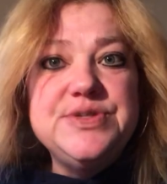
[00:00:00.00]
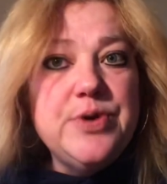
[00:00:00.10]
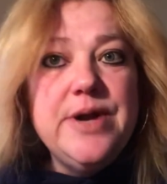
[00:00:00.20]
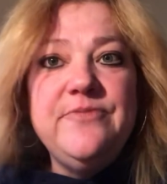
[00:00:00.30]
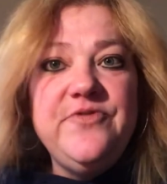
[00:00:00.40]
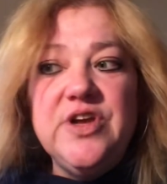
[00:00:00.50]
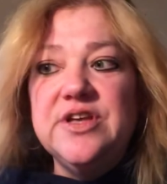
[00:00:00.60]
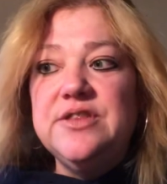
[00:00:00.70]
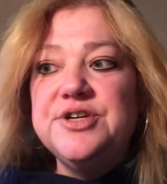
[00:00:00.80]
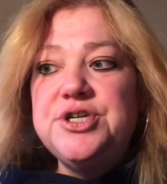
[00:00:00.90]
is what I'm
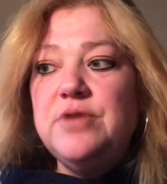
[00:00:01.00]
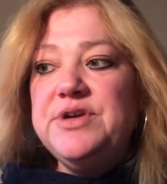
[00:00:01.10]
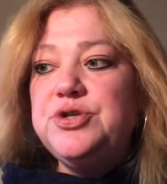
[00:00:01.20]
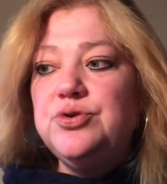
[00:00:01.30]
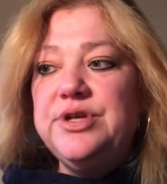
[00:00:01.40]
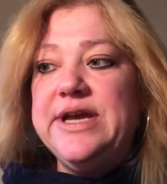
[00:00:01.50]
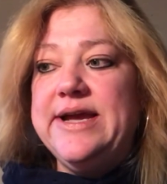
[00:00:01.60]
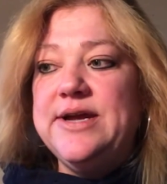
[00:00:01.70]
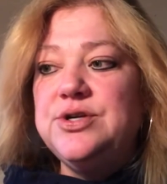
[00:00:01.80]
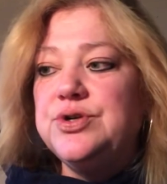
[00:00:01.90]
feeling. They're showing me Julie
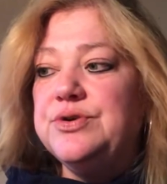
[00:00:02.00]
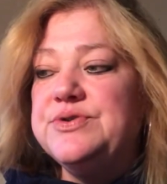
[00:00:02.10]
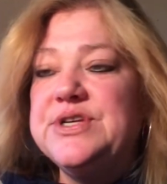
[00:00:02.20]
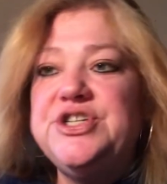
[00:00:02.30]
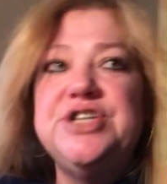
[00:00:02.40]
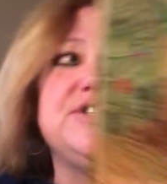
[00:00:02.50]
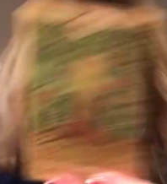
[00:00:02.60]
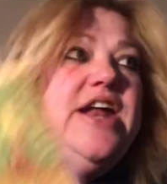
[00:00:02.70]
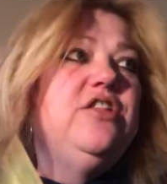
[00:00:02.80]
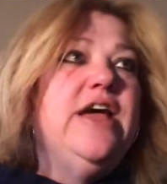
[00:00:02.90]
Andrews and just
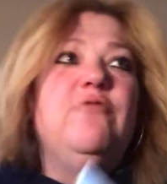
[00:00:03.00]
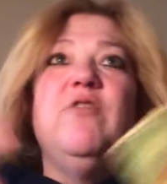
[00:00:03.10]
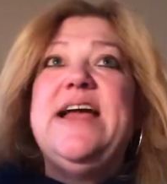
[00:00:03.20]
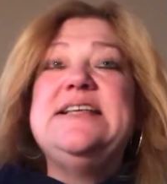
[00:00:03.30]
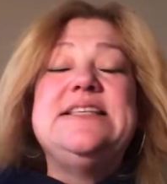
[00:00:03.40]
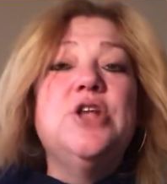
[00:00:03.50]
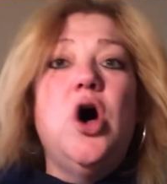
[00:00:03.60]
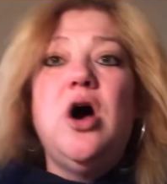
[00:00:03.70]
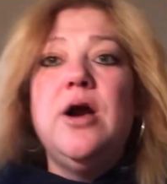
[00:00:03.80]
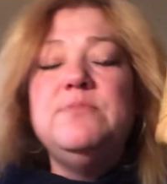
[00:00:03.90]
kind of like raising the
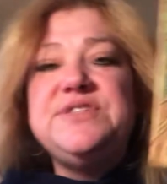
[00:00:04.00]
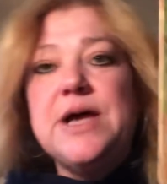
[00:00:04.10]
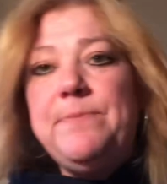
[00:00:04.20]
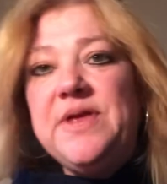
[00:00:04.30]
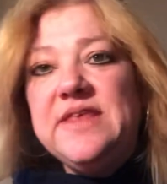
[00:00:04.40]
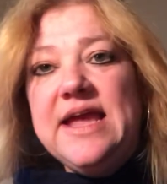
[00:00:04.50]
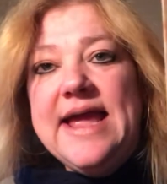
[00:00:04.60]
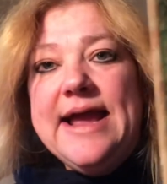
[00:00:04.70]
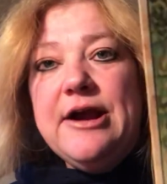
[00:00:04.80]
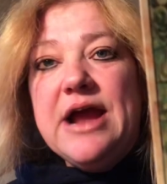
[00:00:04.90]
arms up in the
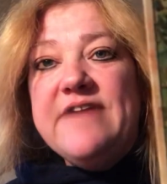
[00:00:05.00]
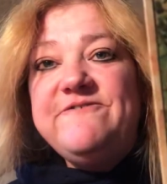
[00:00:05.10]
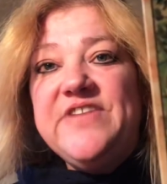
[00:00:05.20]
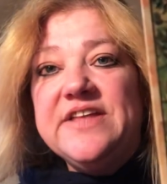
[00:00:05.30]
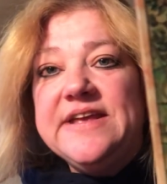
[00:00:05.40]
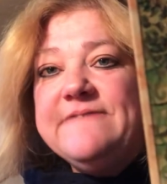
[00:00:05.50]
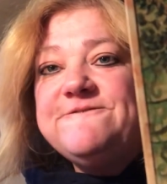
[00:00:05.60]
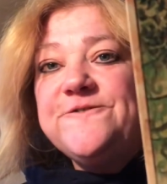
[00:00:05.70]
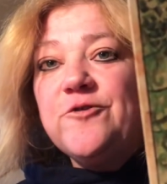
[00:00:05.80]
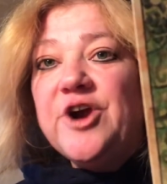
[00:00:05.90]
air and
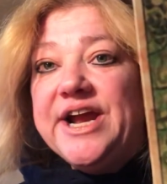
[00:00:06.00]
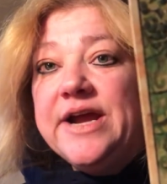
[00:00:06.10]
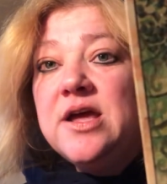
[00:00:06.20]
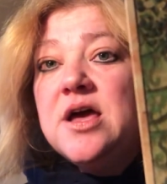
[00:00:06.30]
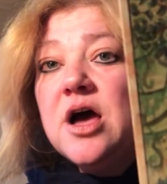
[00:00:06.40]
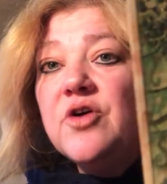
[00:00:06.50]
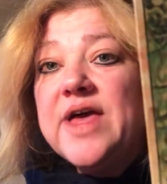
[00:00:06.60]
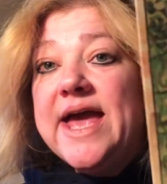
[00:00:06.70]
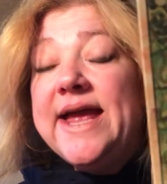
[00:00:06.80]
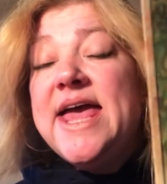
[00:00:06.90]
feeling free.
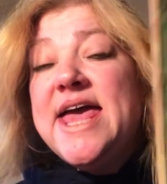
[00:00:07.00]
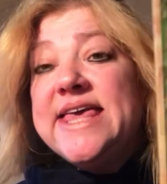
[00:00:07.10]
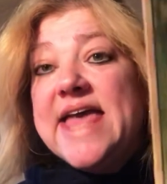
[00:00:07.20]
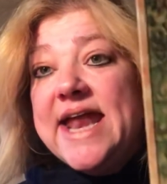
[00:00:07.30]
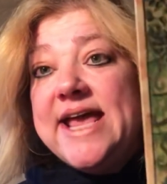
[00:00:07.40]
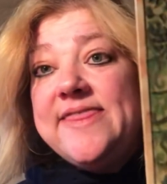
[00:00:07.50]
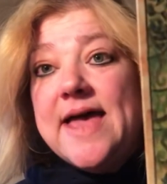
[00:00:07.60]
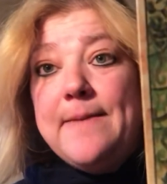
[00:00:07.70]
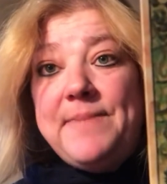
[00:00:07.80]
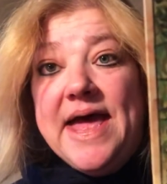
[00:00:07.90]
Okay, getting
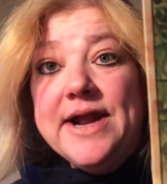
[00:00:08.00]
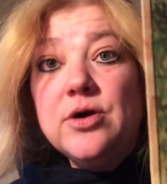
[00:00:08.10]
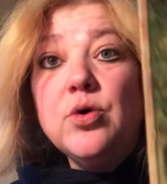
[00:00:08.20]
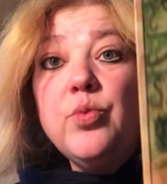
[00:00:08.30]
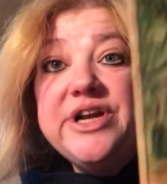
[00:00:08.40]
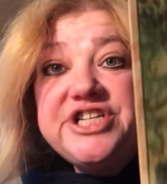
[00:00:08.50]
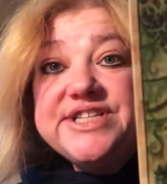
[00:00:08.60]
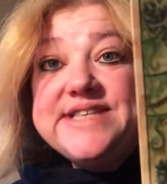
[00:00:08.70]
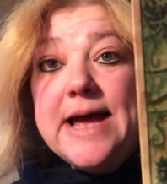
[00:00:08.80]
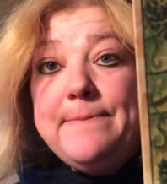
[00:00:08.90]
that pentacle, which
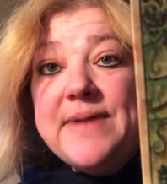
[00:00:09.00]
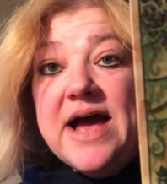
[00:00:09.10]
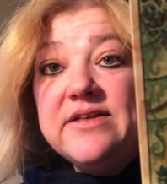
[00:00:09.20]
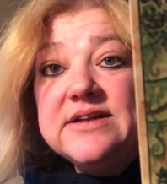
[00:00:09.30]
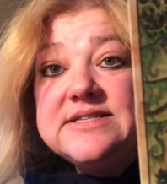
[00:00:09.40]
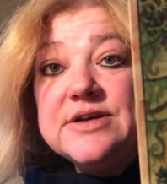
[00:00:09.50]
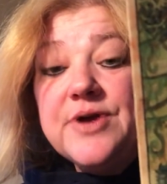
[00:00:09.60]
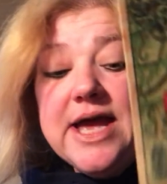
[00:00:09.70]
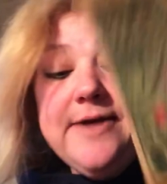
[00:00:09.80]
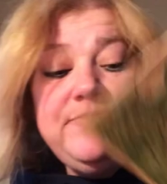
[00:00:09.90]
is that balance,
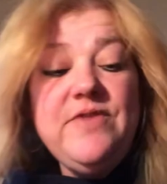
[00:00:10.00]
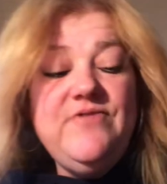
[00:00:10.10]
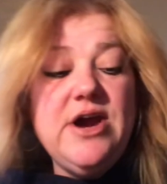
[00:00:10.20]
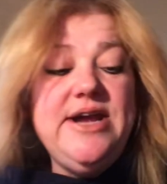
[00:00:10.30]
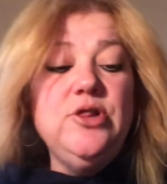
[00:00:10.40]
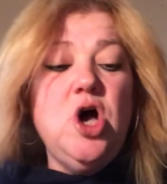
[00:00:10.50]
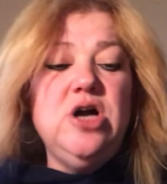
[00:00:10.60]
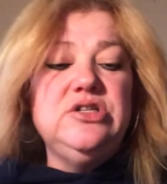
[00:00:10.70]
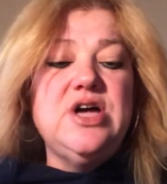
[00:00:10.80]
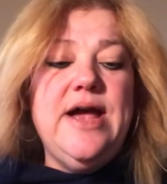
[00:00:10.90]
okay? Very
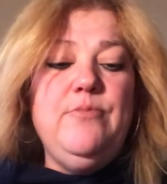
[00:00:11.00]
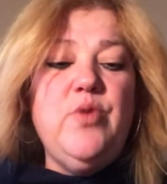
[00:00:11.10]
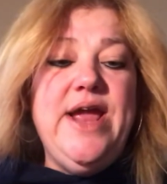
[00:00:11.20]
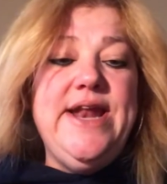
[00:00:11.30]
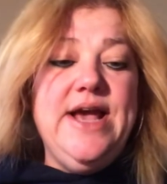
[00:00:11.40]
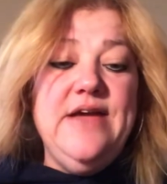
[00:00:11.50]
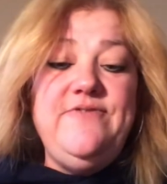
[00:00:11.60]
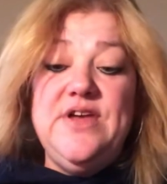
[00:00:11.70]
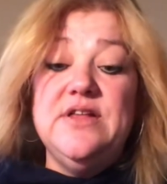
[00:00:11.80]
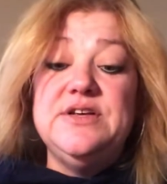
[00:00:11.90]
long time waiting, I
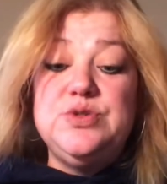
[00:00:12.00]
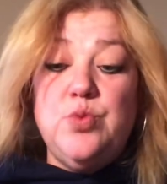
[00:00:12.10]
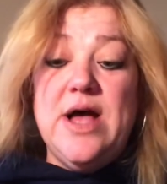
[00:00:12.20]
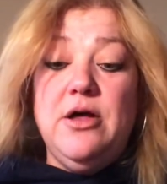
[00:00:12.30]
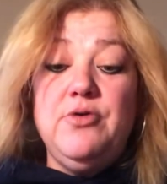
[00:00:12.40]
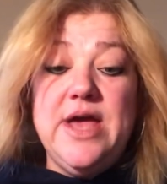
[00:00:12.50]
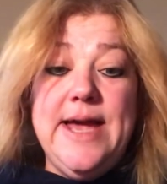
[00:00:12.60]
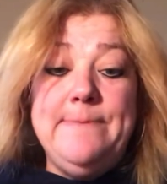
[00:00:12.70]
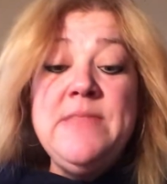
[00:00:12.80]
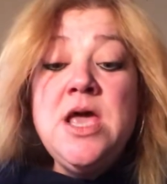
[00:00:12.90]
feel as well,
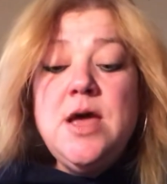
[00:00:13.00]
okay?